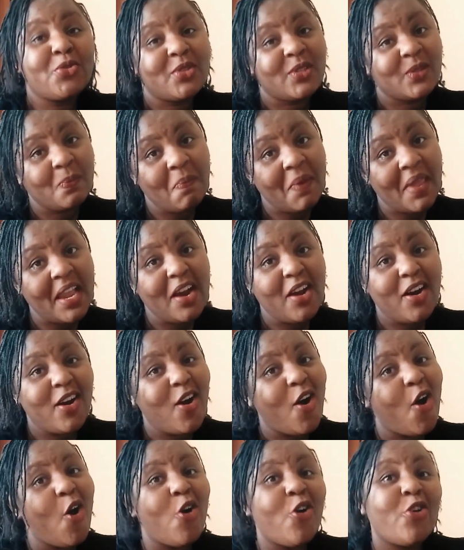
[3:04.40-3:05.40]
to speak
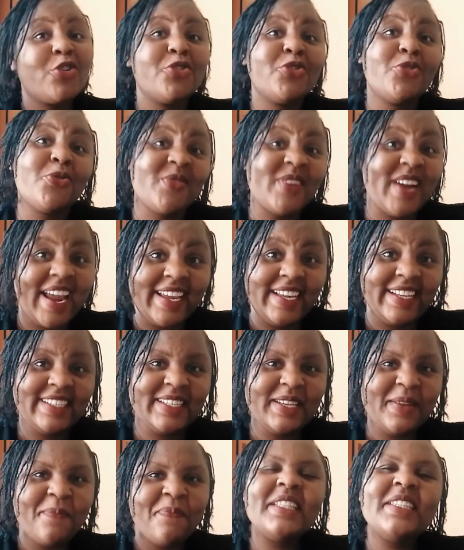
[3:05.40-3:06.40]
or to
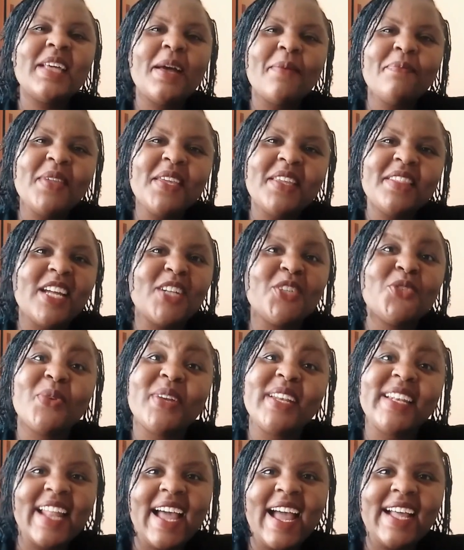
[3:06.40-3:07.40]
write. It's something that
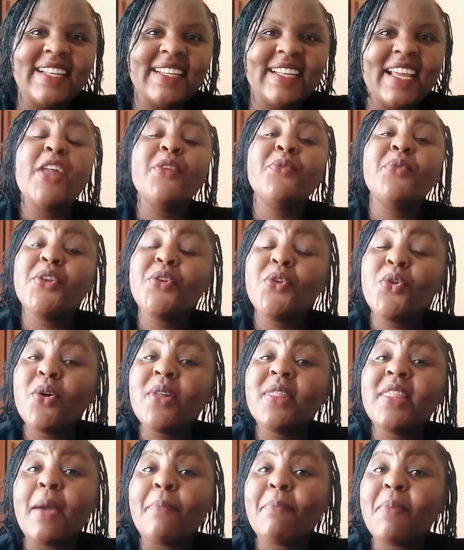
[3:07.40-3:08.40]
we learn, and we
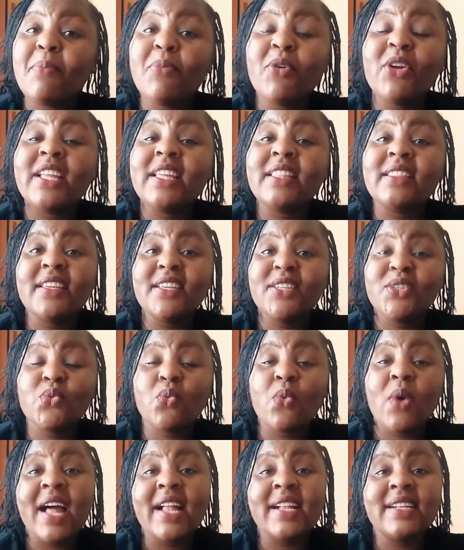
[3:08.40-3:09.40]
know there are people in
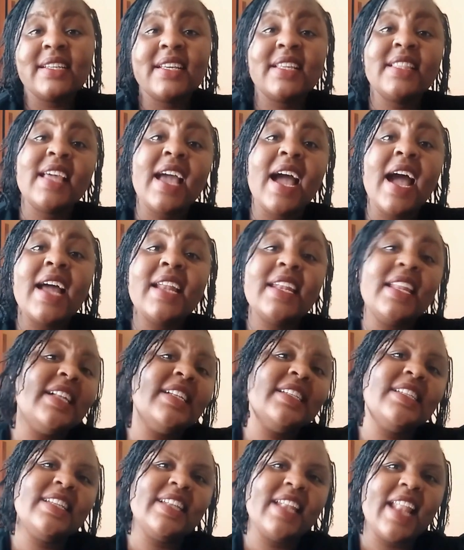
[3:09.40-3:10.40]
this world, in their
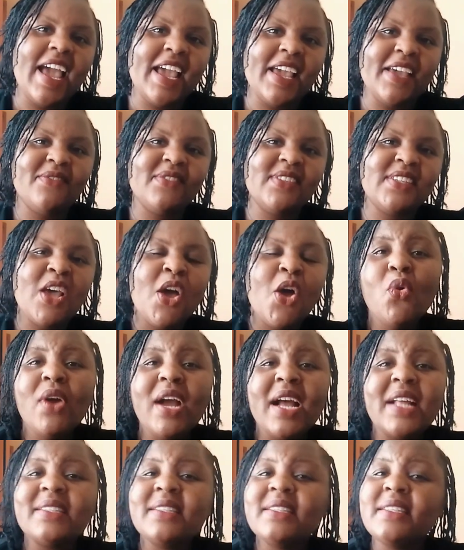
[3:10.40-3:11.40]
adult lives, who
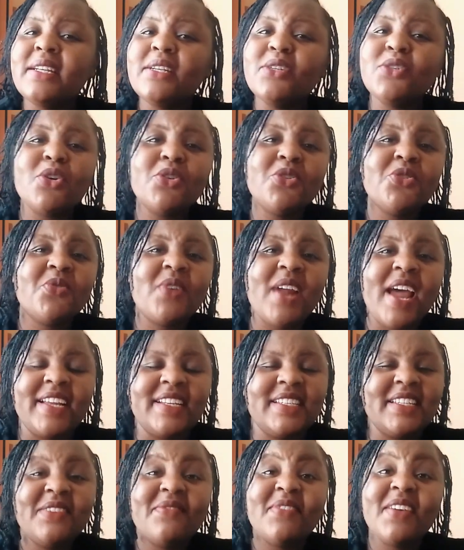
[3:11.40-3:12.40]
can still not
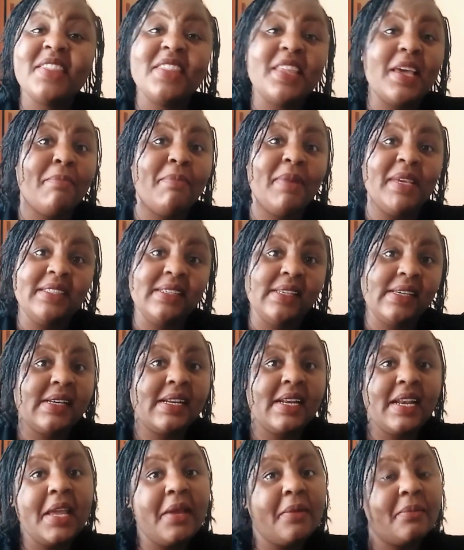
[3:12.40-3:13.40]
write even their
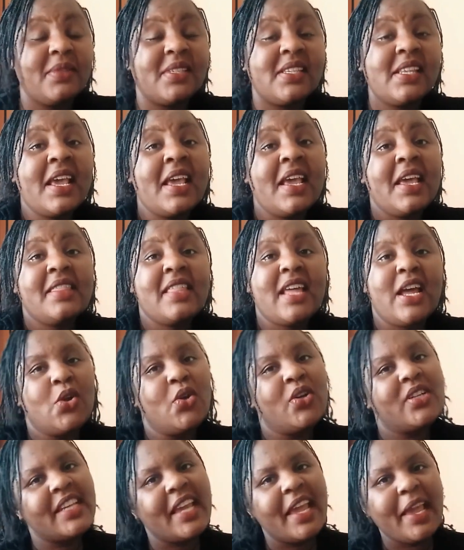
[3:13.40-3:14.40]
basic names. They're
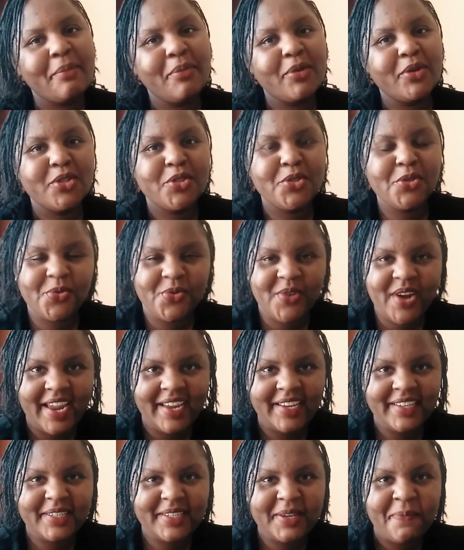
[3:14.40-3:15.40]
not able to
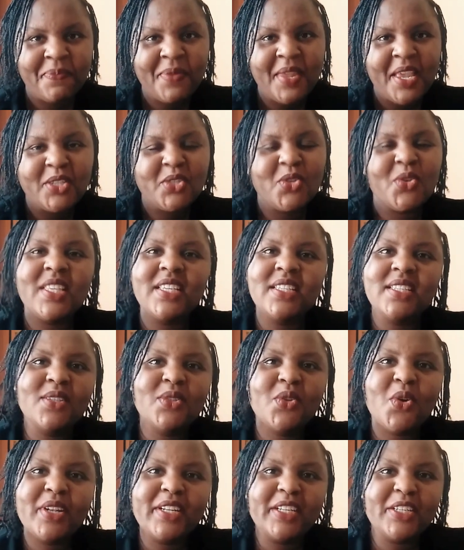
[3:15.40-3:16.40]
write. So this
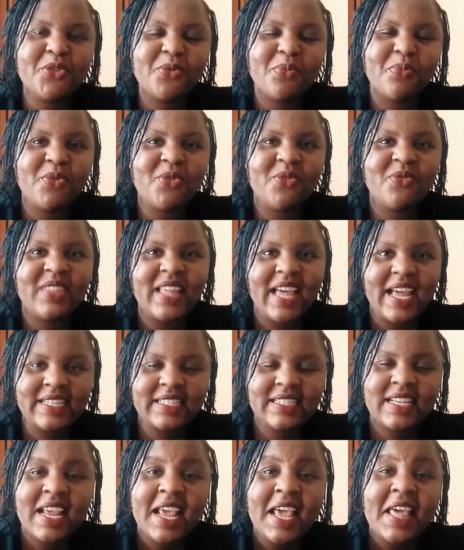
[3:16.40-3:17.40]
is only to prove
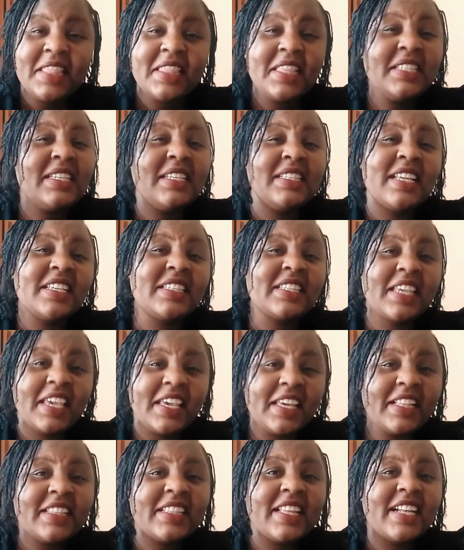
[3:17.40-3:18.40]
that this is a
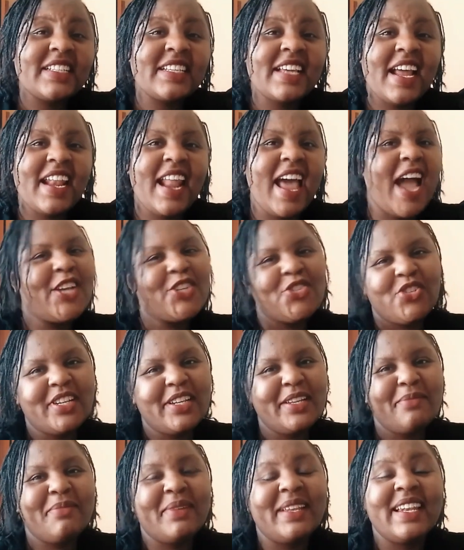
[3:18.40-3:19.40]
skill that can
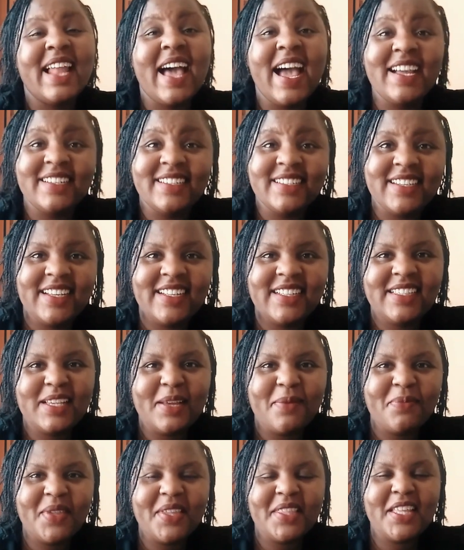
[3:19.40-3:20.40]
actually be learned. It's
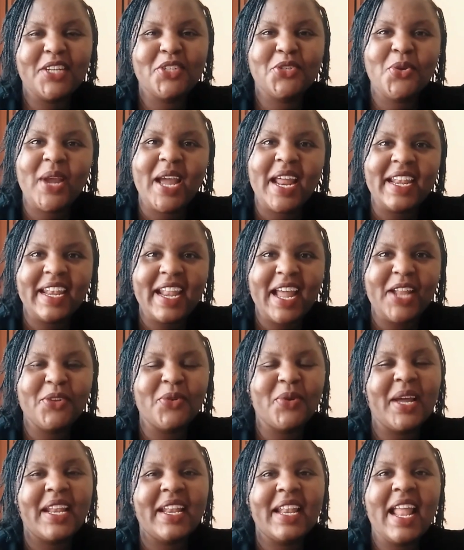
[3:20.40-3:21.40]
something that you can learn.
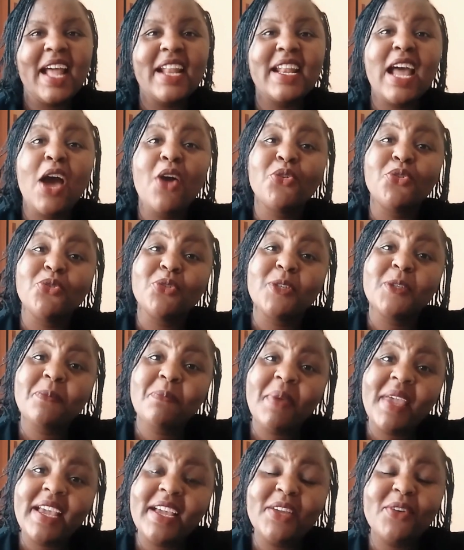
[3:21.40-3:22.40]
You can learn how you
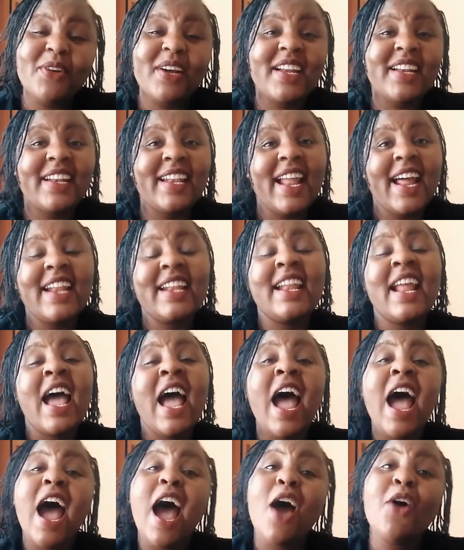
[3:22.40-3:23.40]
speak, you can learn
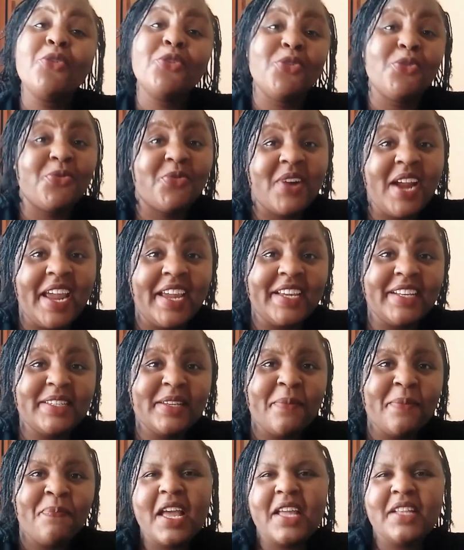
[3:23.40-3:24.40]
how you
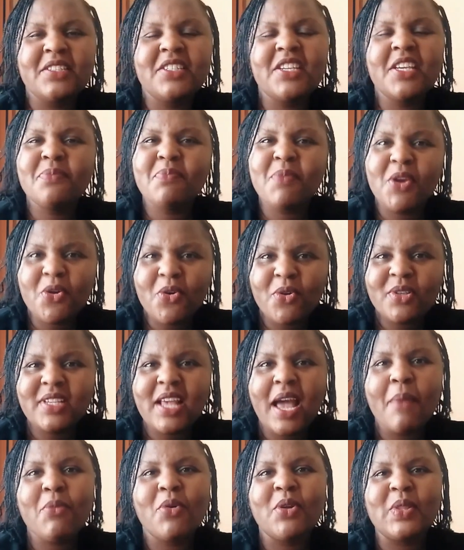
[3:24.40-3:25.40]
write. And just
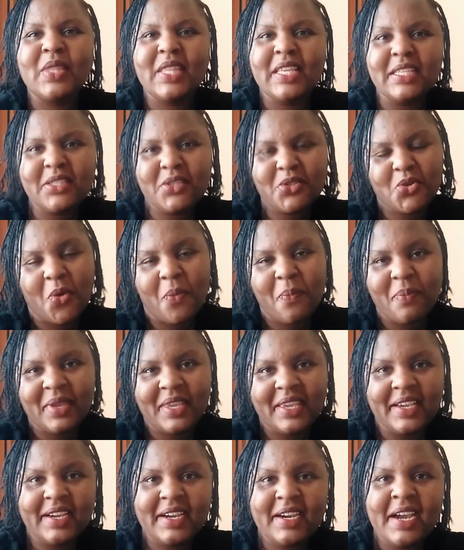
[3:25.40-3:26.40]
because I'm on this
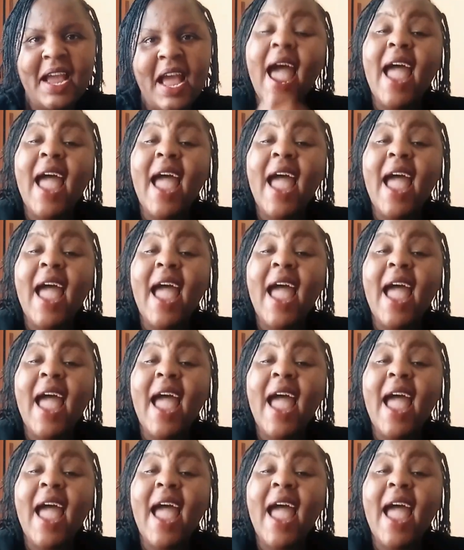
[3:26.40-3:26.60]
topic,